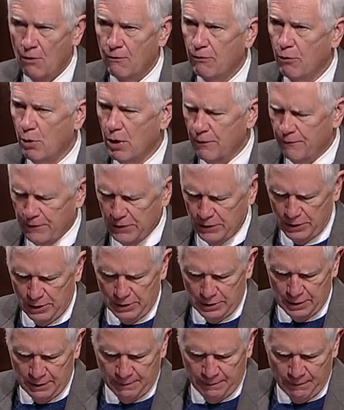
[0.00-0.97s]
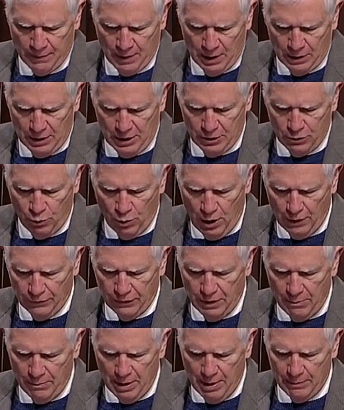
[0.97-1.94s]
For emphasis, the
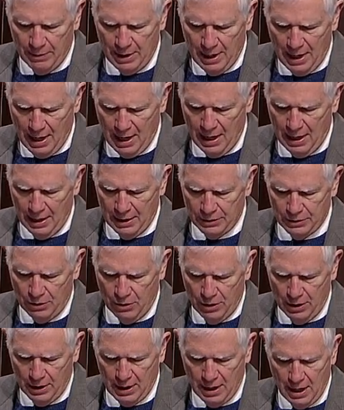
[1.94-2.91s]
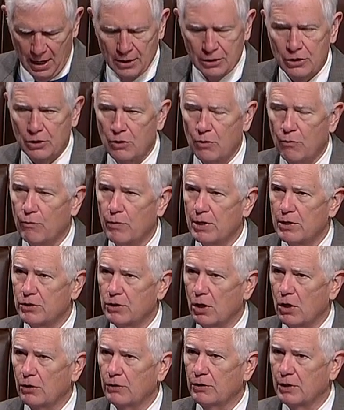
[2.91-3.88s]
12th Amendment has, on occasion,
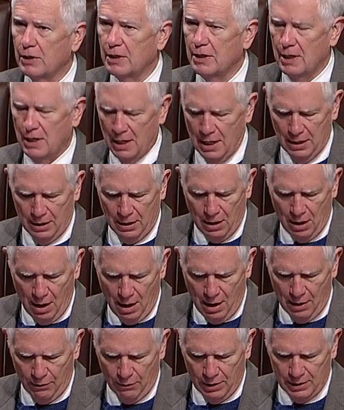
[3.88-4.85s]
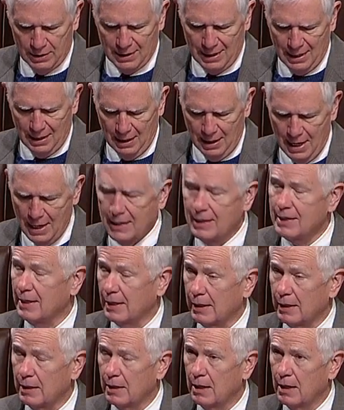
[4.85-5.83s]
resulted in Congress
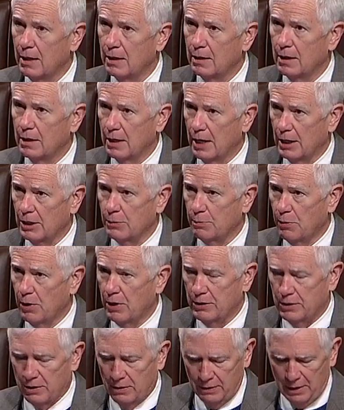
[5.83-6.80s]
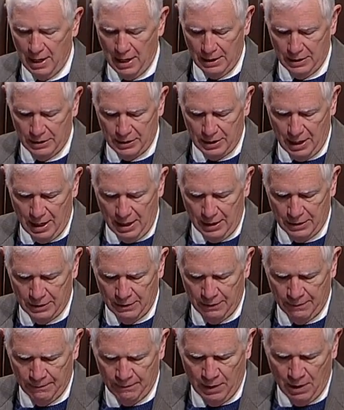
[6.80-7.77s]
electing the next President of the United
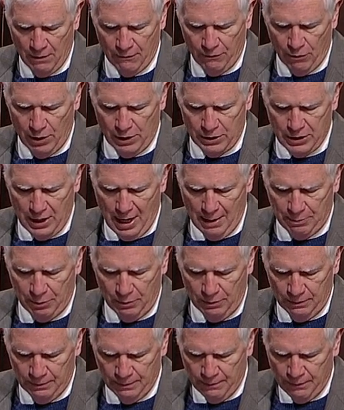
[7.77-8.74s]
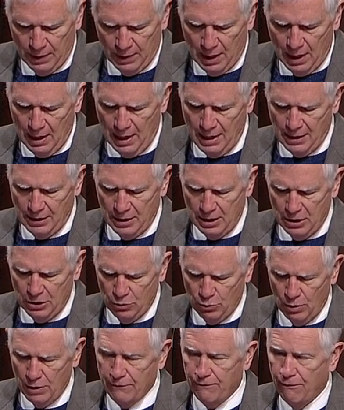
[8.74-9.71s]
States. For example, in
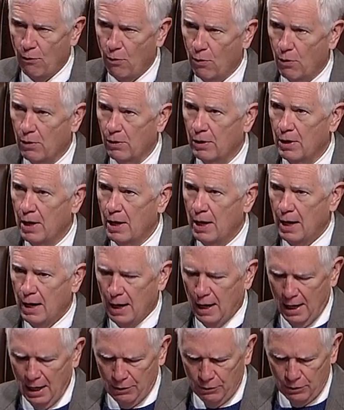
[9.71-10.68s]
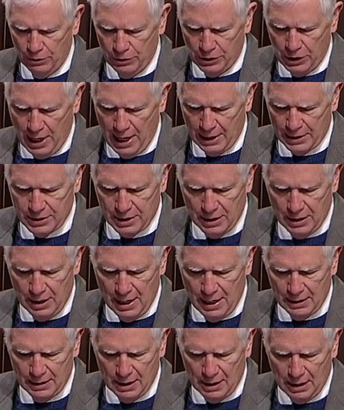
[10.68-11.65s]
1824, Andrew Jackson
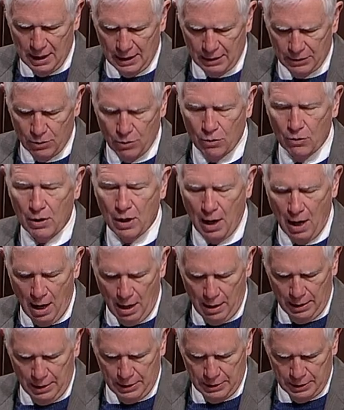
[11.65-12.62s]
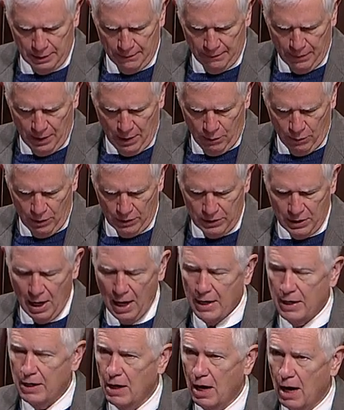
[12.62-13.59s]
led the Electoral College with
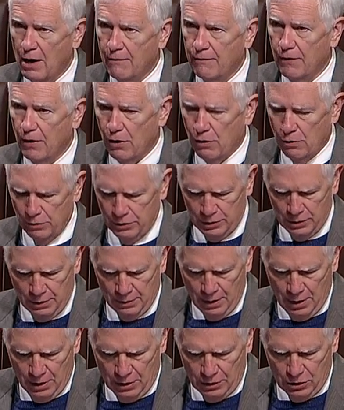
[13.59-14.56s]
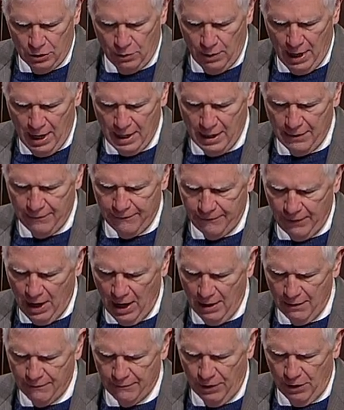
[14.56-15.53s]
99 votes to
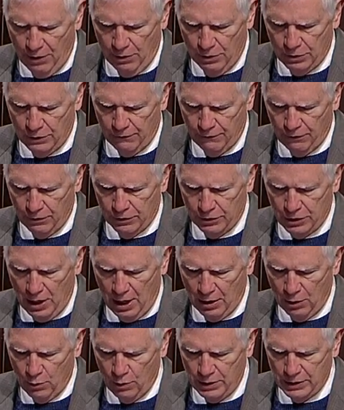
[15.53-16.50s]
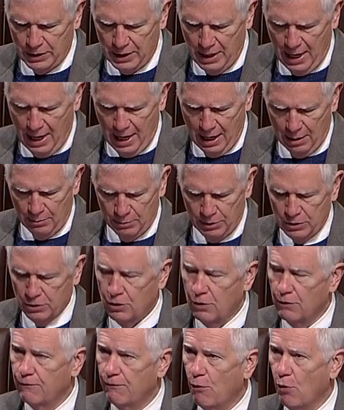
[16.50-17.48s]
85 votes for John Quincy Adams,
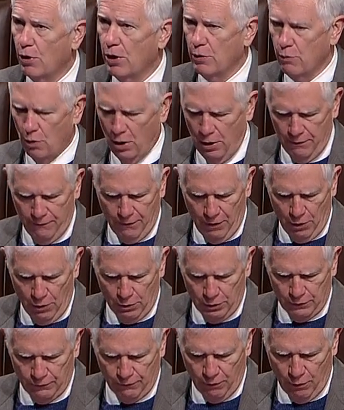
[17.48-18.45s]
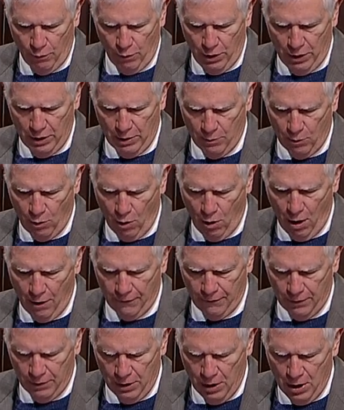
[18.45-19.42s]
to 41 votes for William
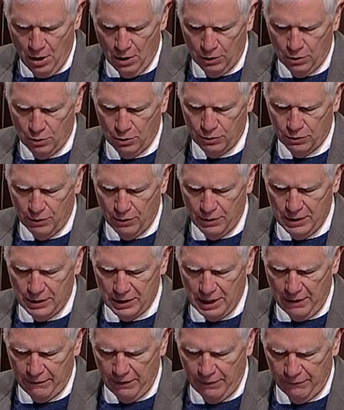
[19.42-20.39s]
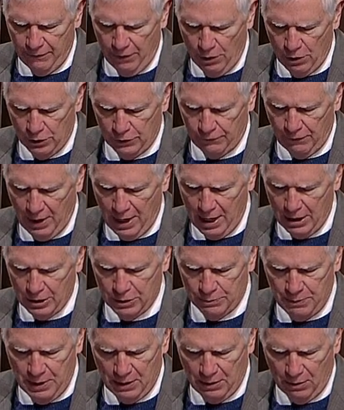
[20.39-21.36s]
Crawford, to 37 votes for
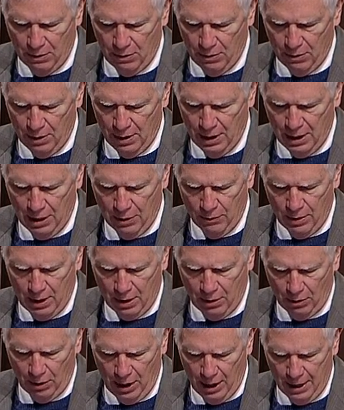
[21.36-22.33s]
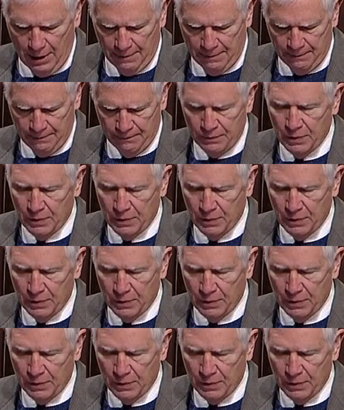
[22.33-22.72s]
House Speaker Henry Clay.